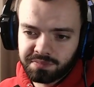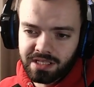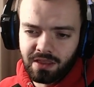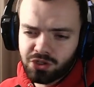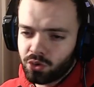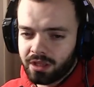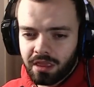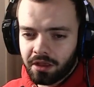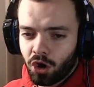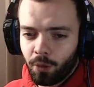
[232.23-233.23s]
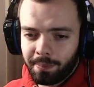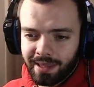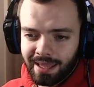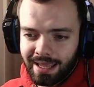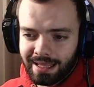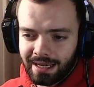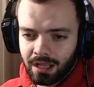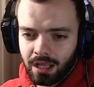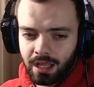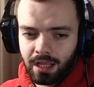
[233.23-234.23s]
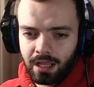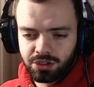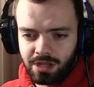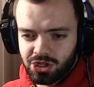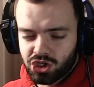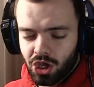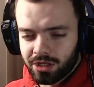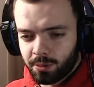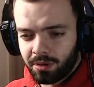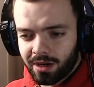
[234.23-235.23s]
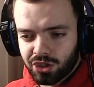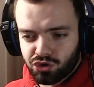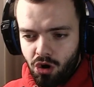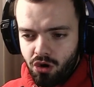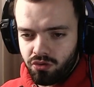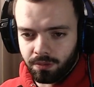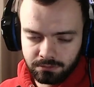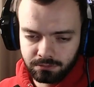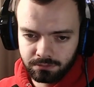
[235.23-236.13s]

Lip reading: So they're surely they got to be in Neji's turn into a bloody drone.